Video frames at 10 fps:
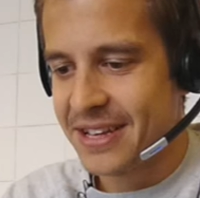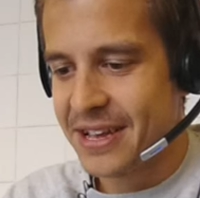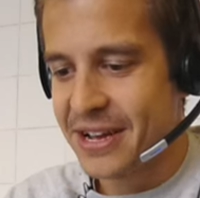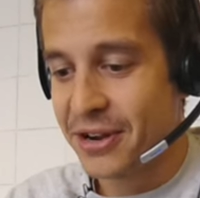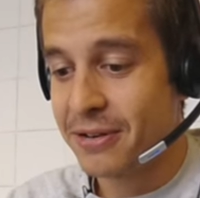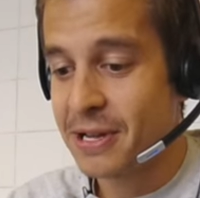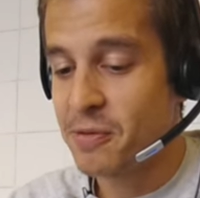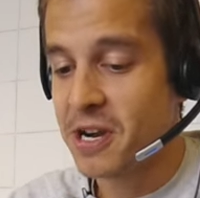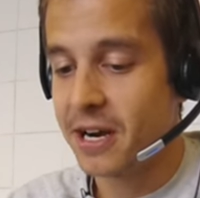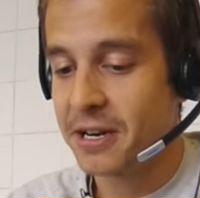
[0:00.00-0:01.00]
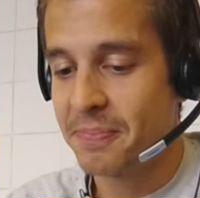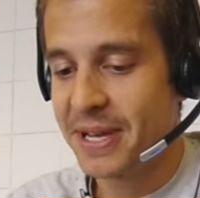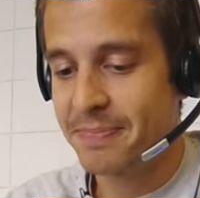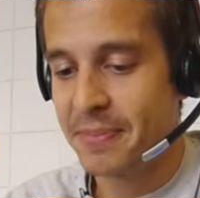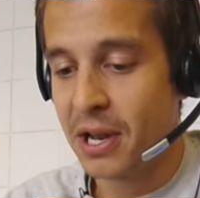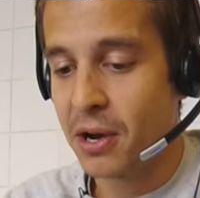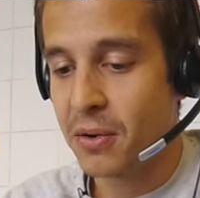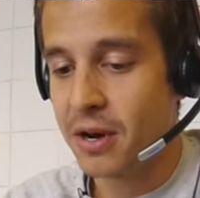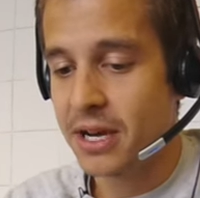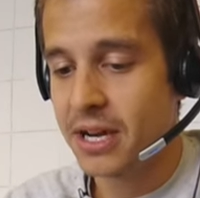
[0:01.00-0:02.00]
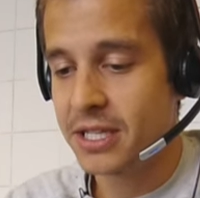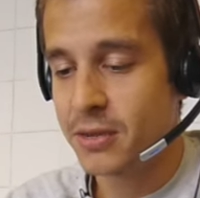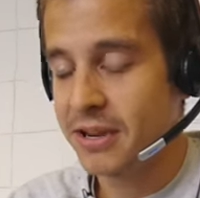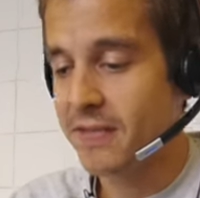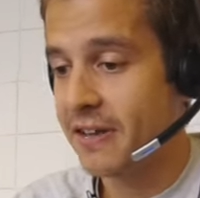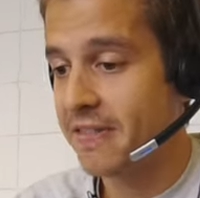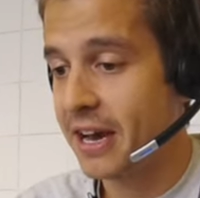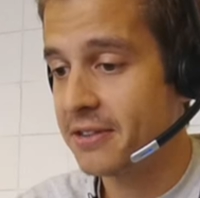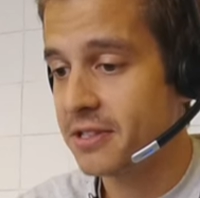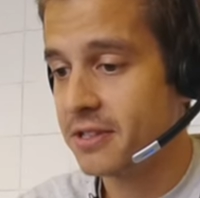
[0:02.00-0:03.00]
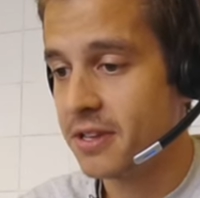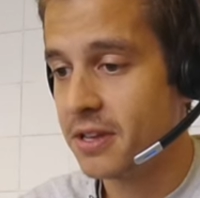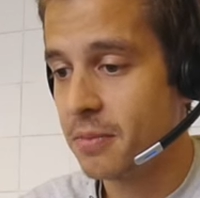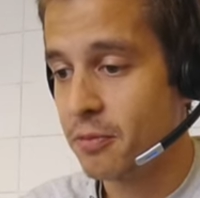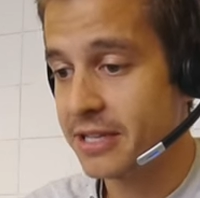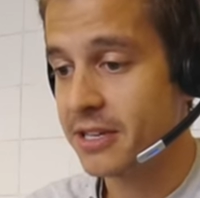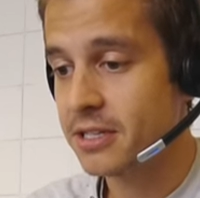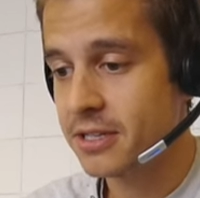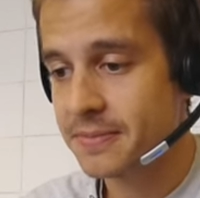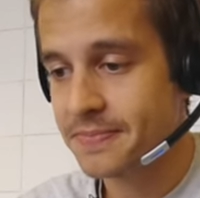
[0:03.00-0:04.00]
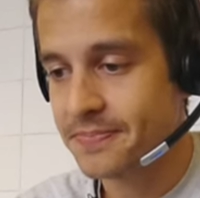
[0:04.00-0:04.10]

currently, we are a bit below 25,000 printers.